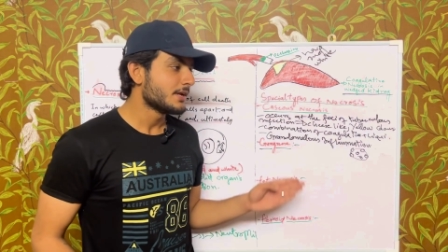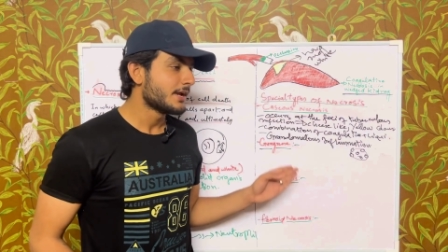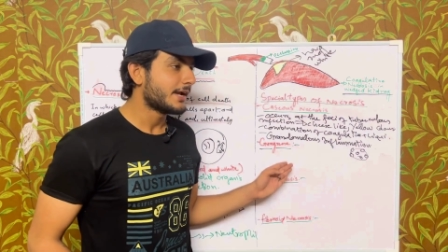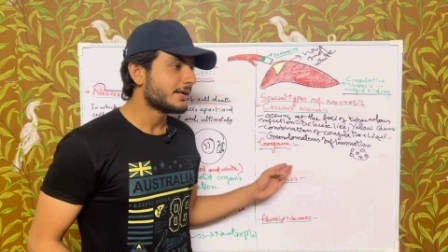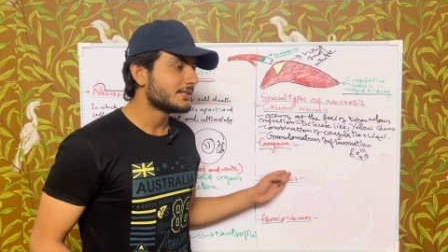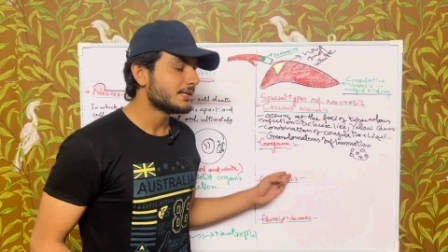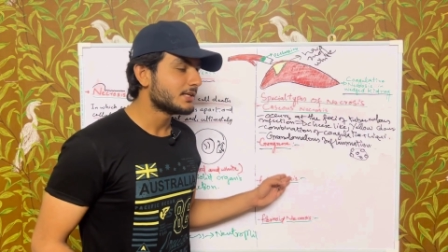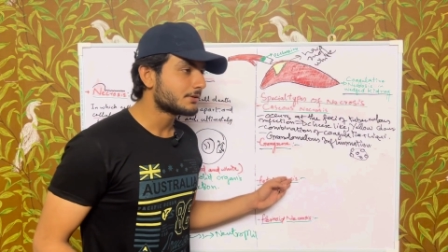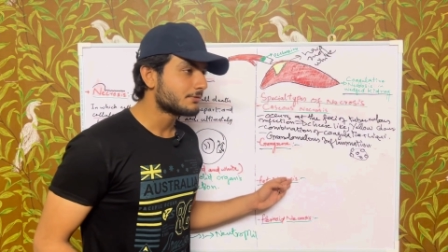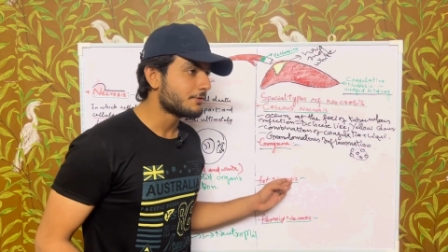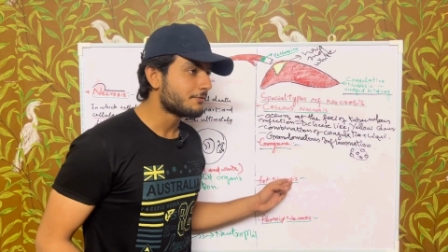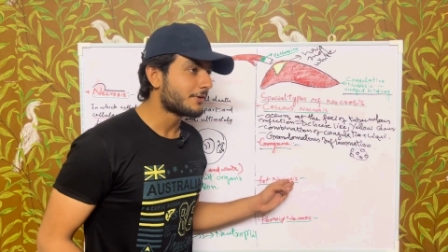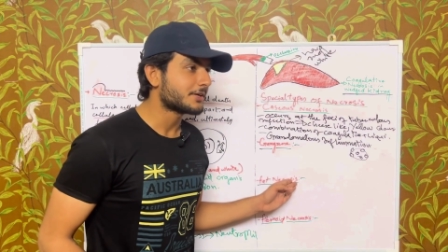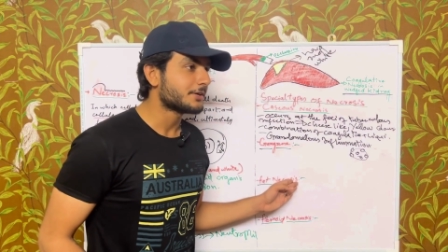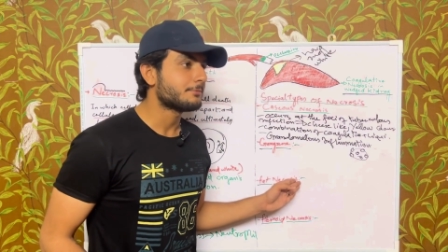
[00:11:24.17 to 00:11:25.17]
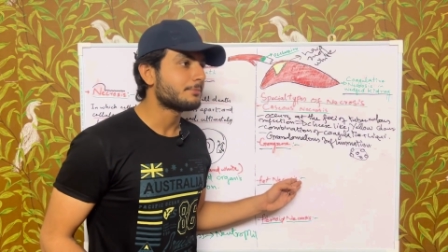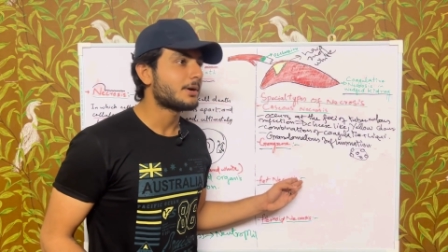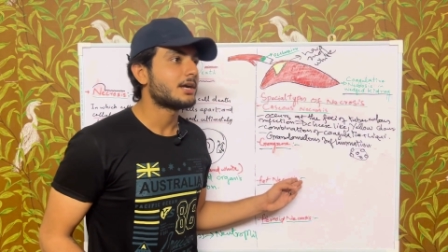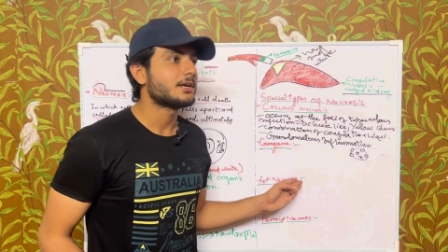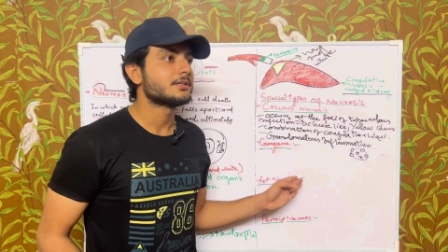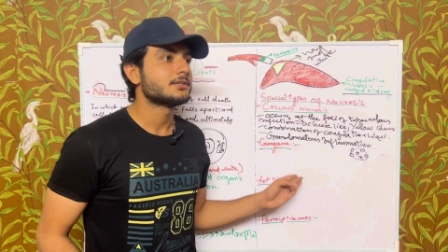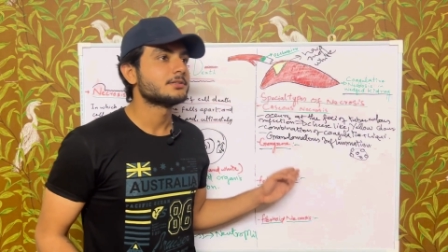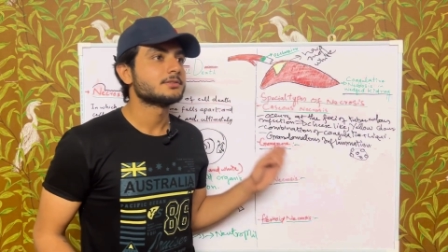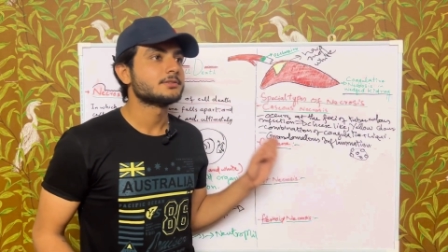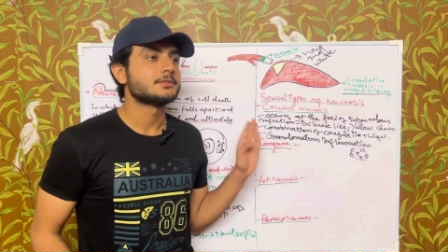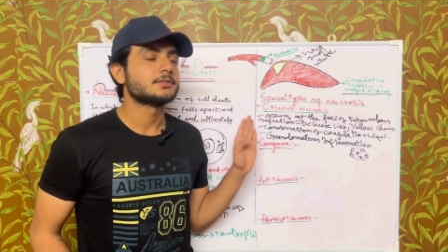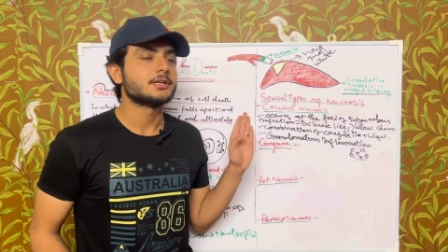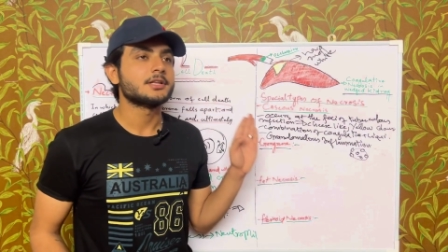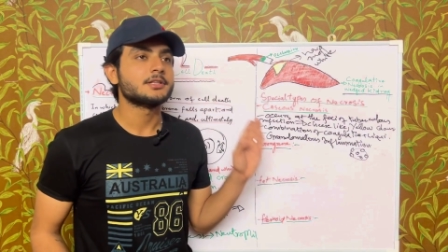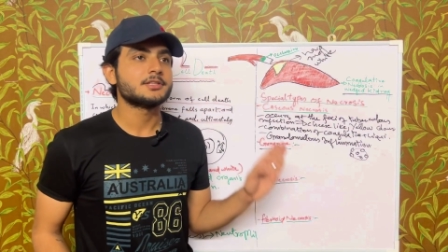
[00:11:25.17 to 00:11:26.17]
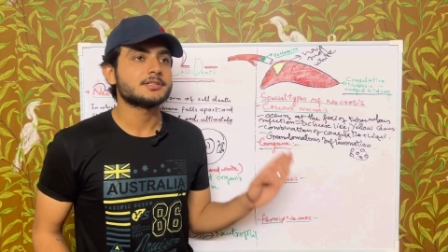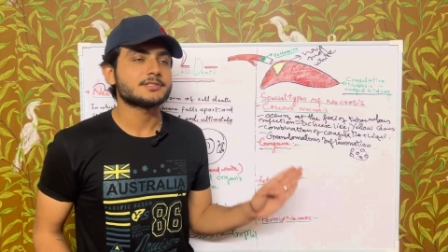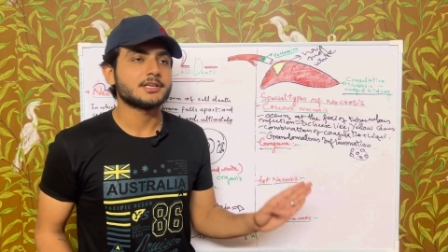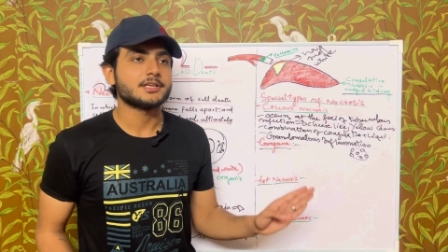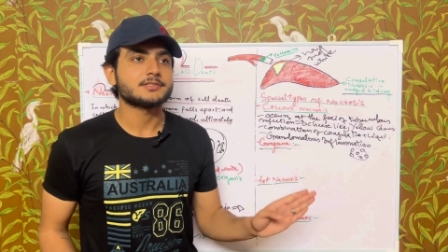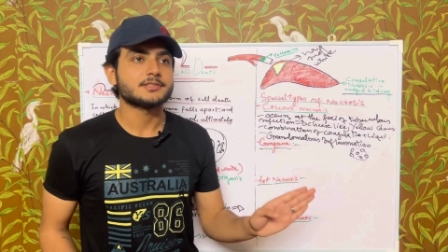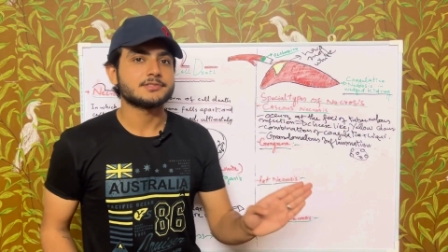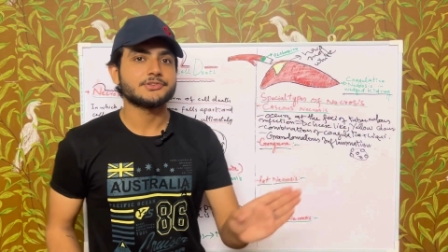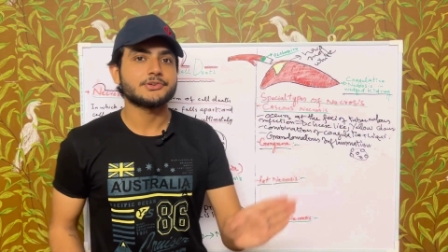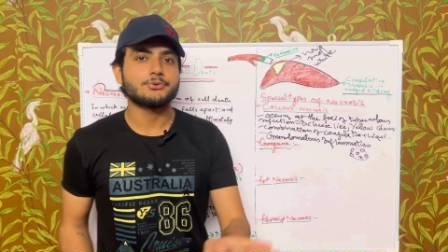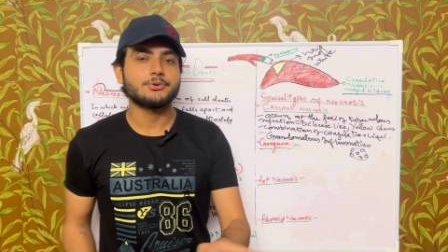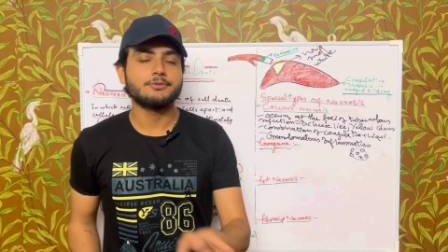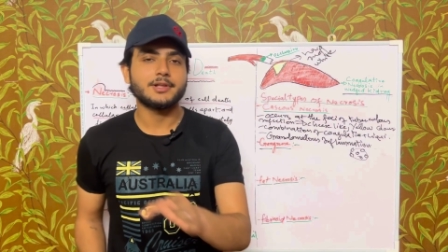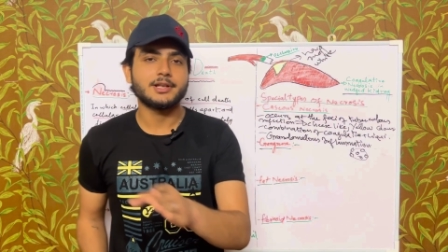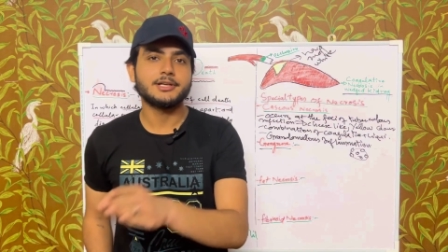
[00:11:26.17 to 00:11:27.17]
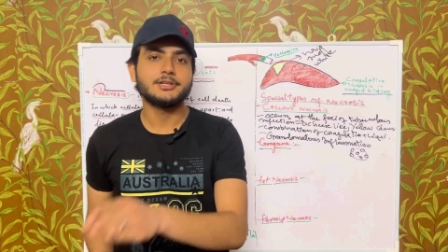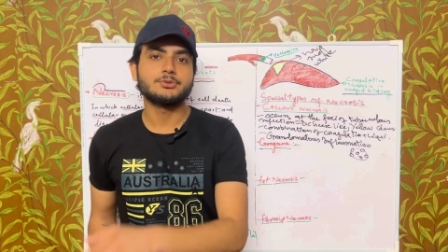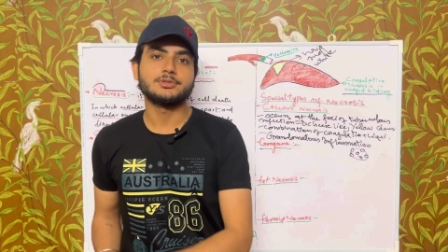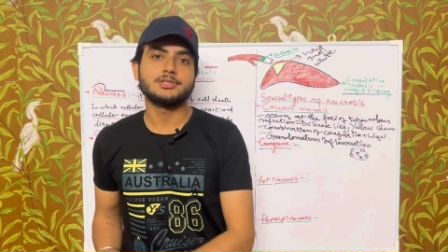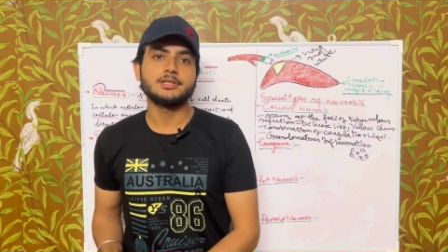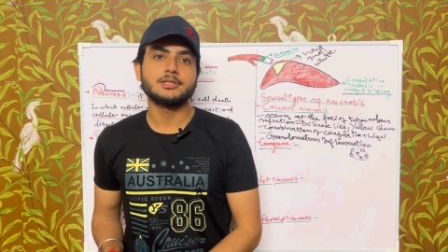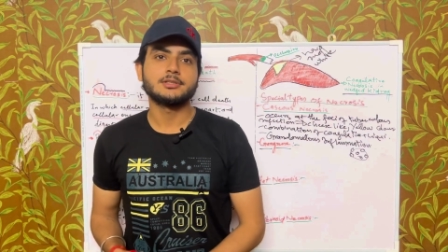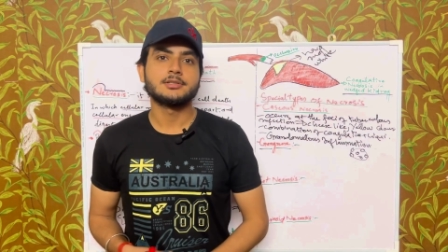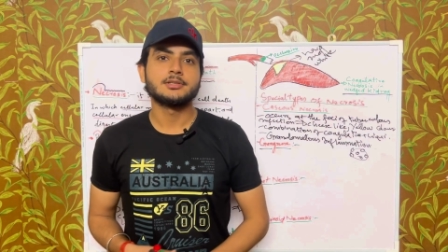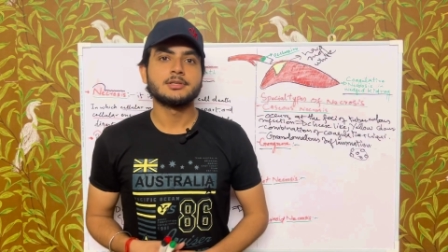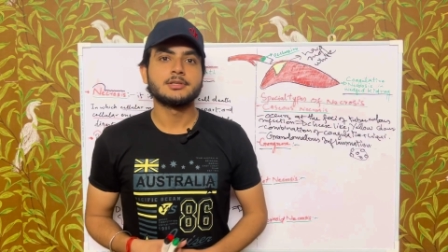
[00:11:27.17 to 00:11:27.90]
and the liquefactive part in this case is equivalent to the